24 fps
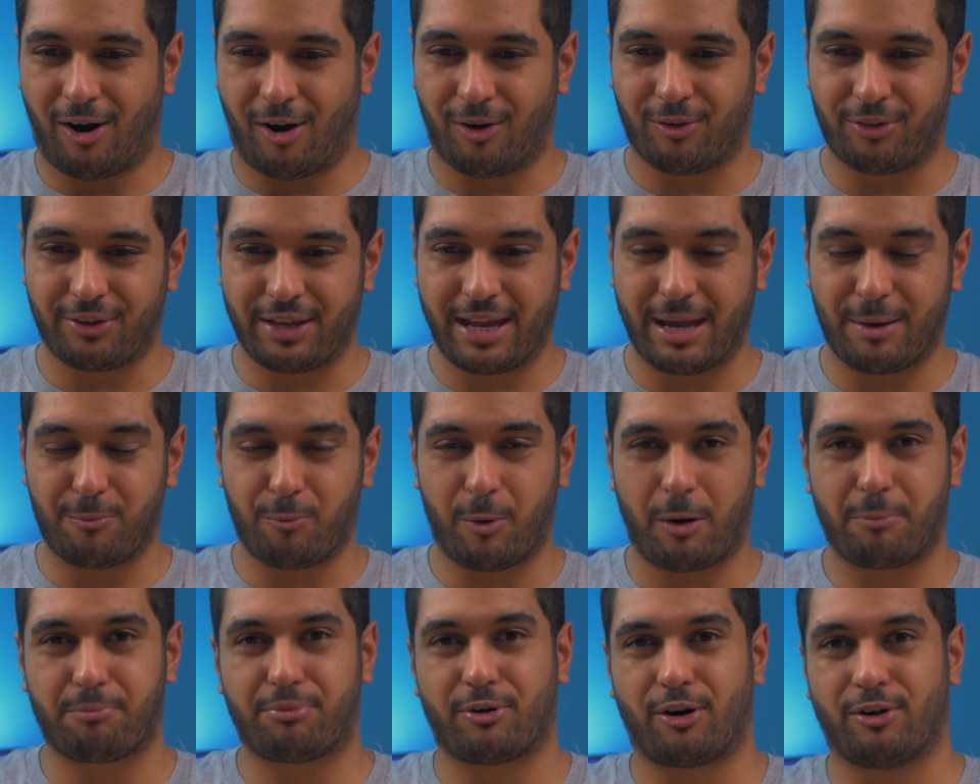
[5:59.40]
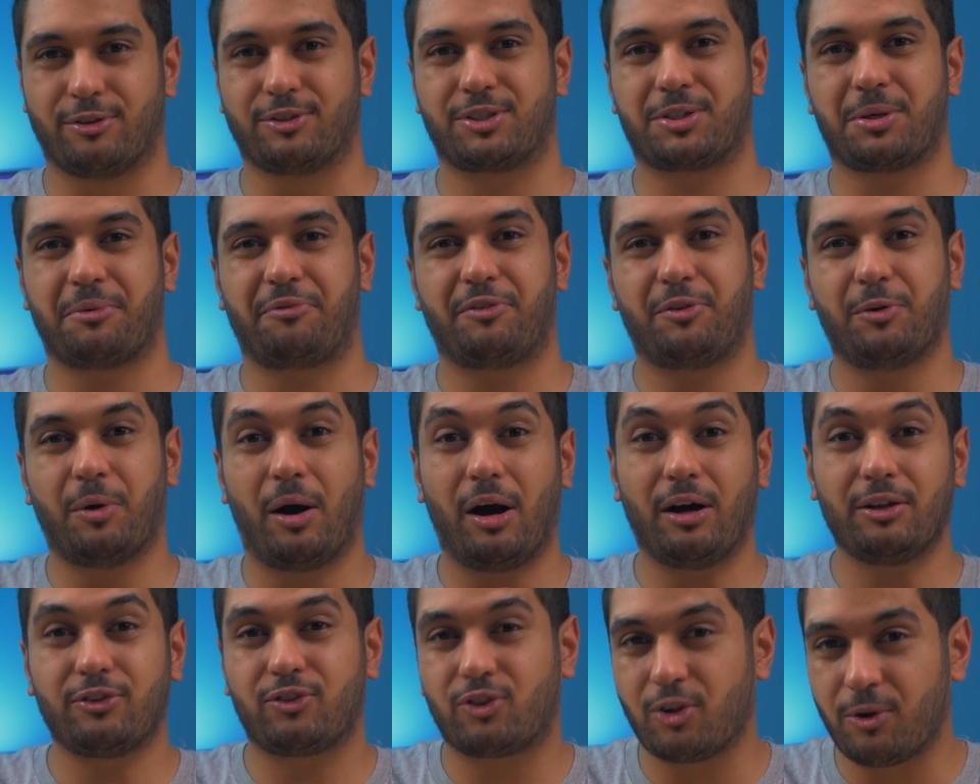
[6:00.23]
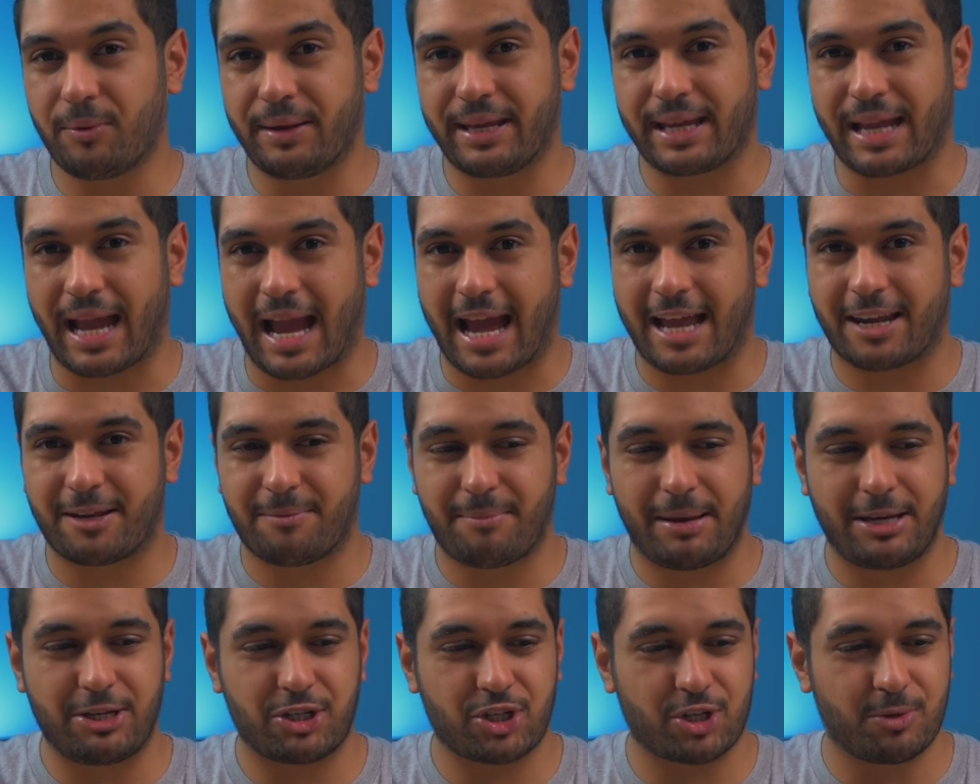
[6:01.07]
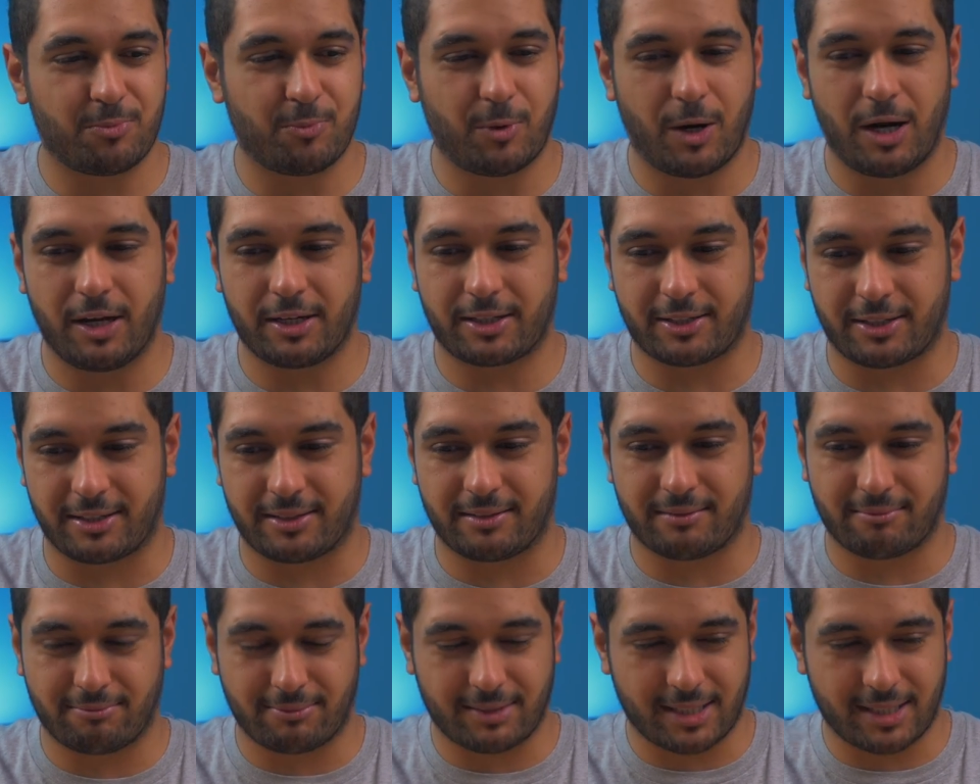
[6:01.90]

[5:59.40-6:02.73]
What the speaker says: on the M1 Pro. So if you are doing animation work and